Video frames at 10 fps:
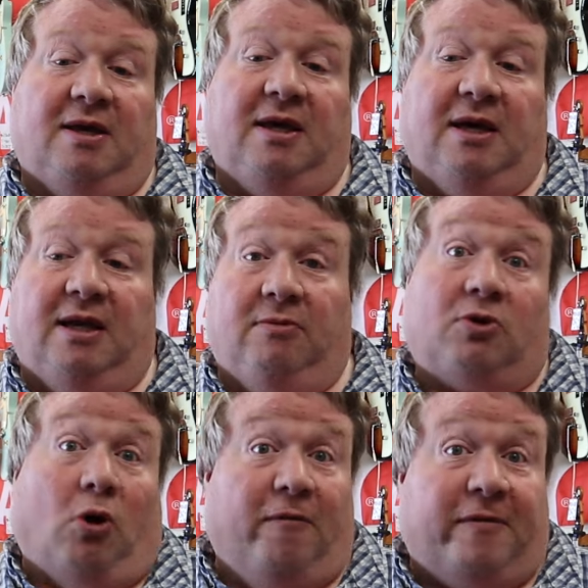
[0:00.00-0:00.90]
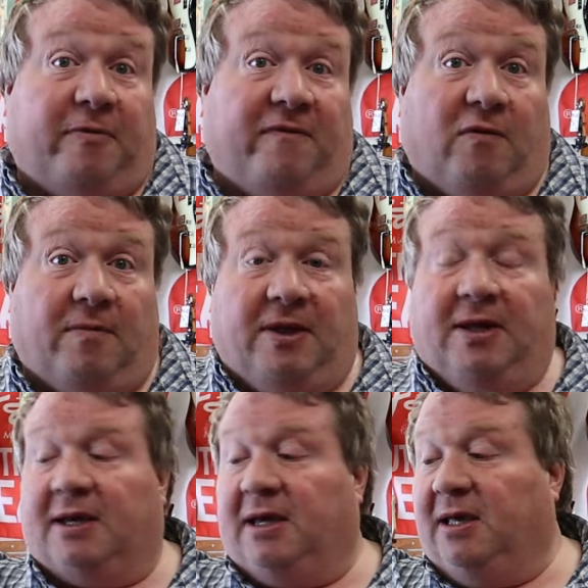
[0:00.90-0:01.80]
and it was overperforming in
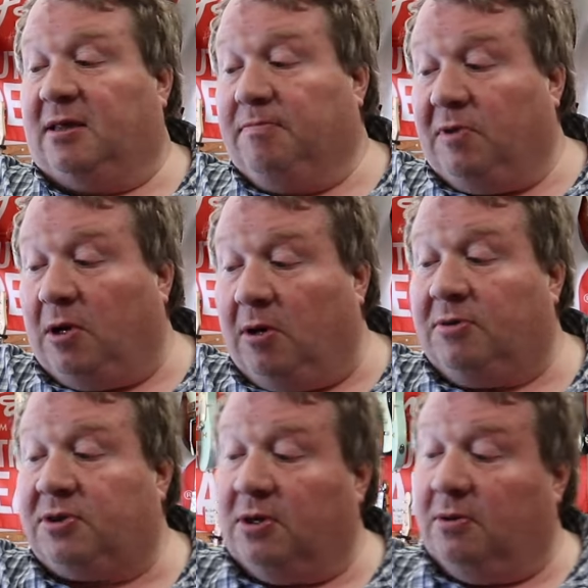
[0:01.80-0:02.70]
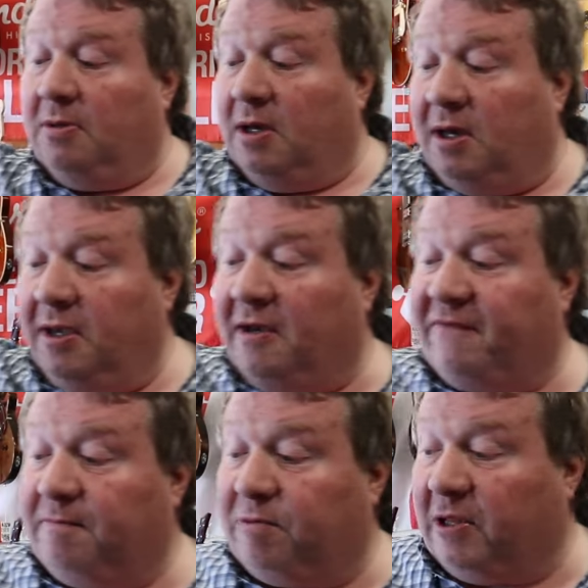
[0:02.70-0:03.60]
that case. But also, I
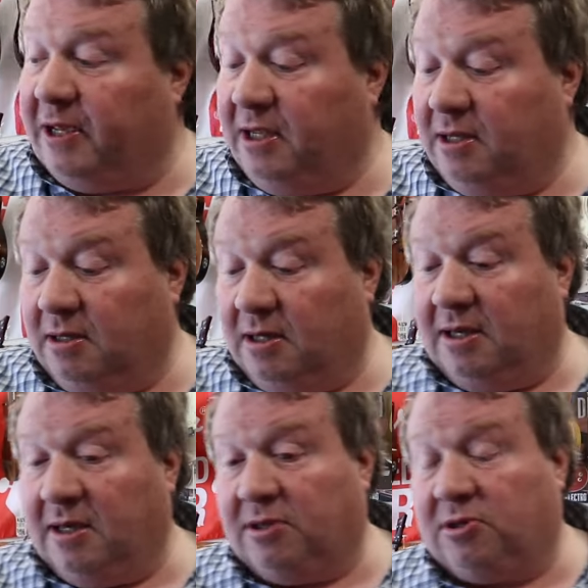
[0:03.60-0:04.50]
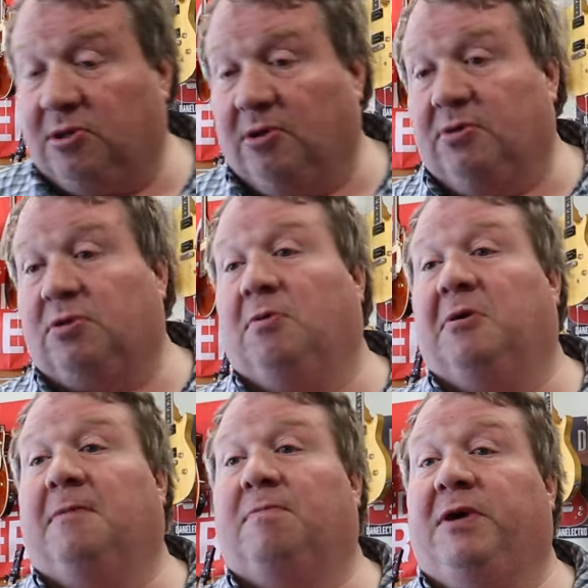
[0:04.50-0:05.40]
often play at shows
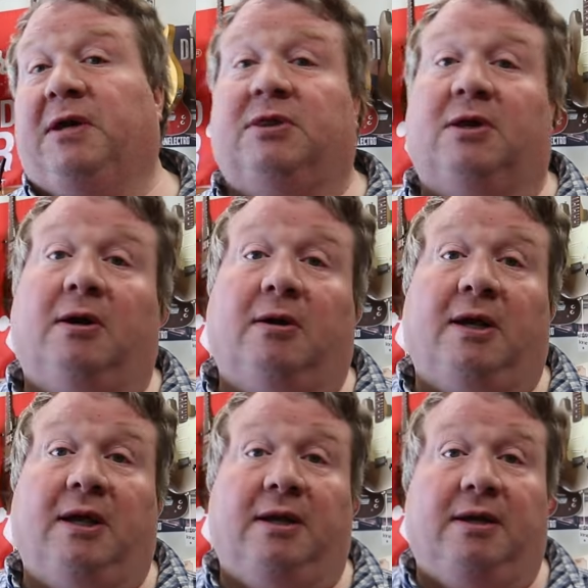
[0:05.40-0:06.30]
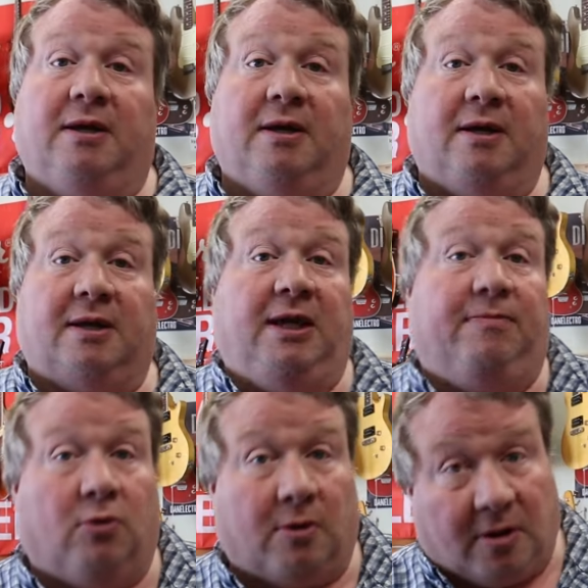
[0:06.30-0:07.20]
where I'm playing guitar and a
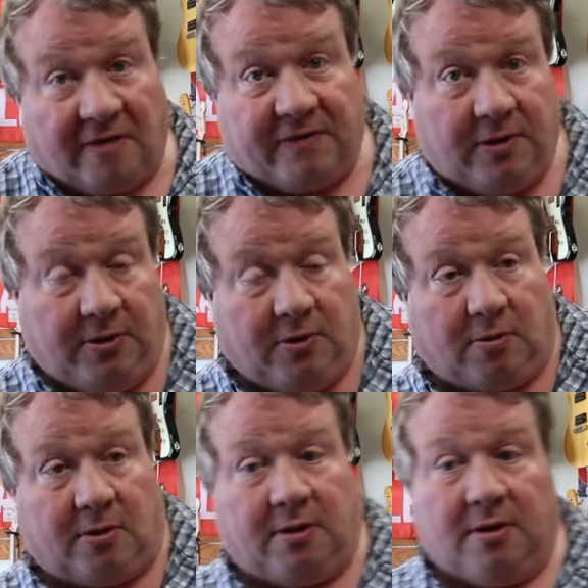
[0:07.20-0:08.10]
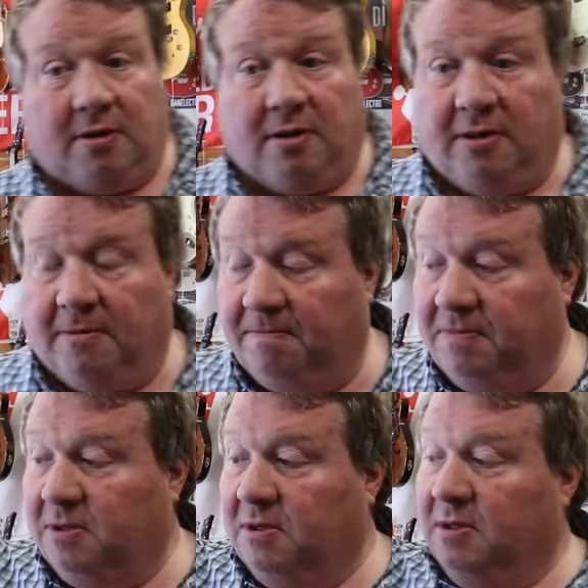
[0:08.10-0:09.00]
keyboard, often a Nord,
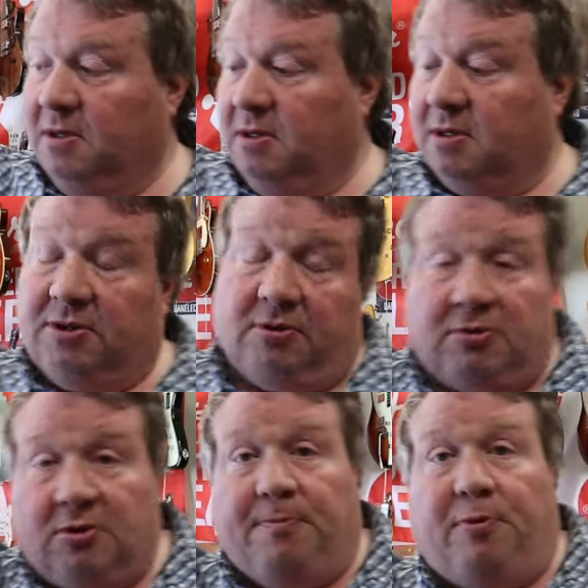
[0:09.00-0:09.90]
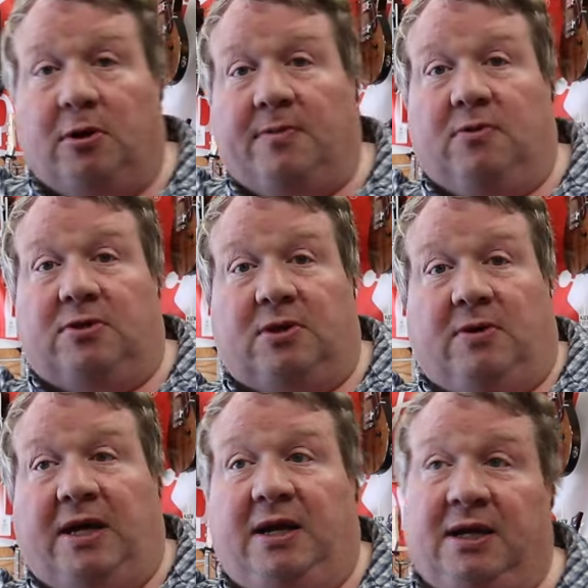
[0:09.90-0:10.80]
because they're so portable and so
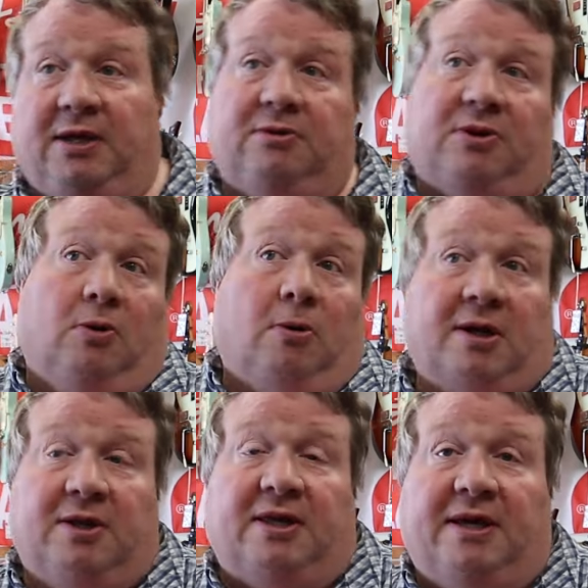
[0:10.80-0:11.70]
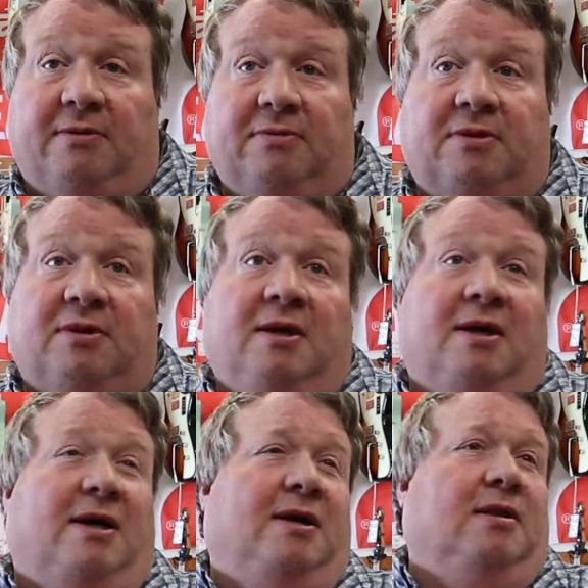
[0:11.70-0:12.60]
handy. I use the organ sounds,
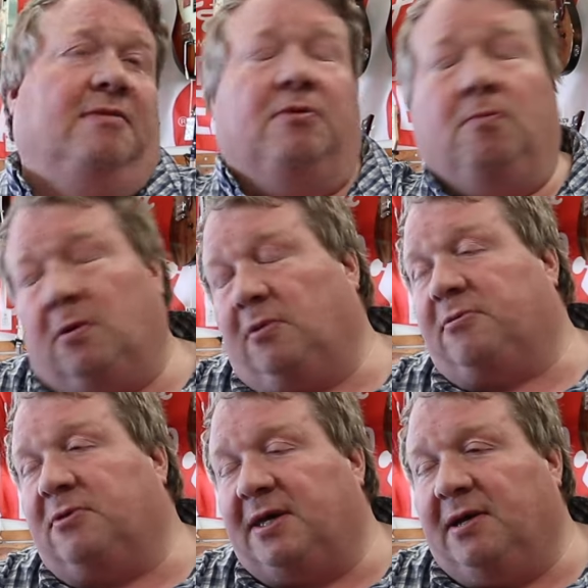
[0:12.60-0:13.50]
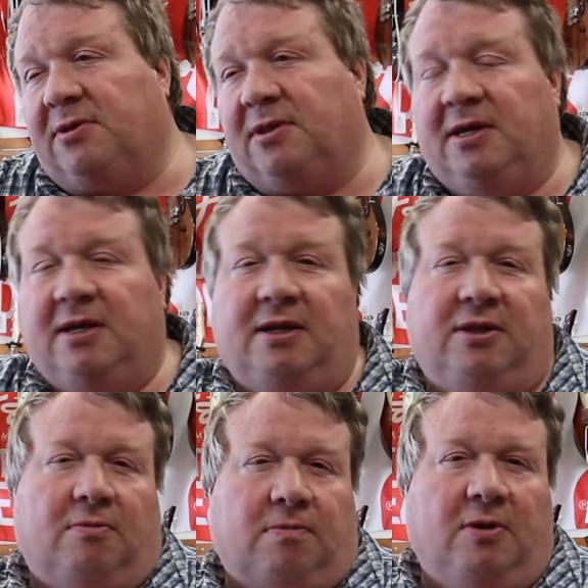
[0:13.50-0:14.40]
I love the Wurlitzer sounds in that,
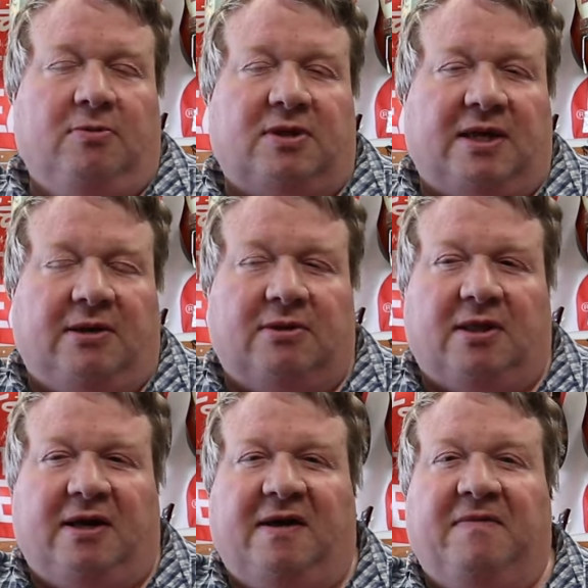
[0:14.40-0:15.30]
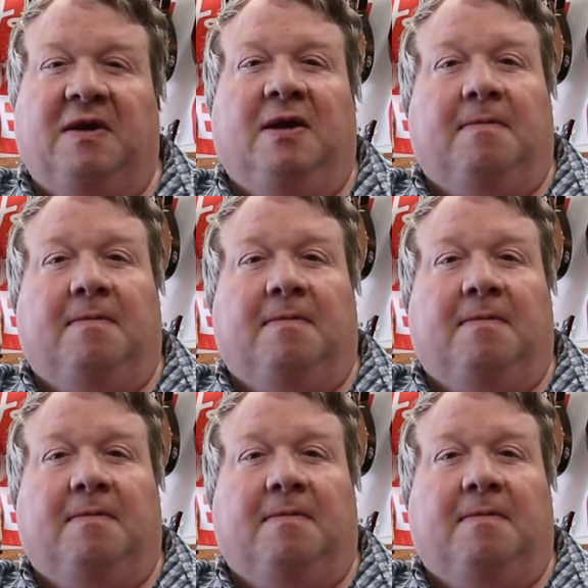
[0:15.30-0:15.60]
and the Rhodes sounds live.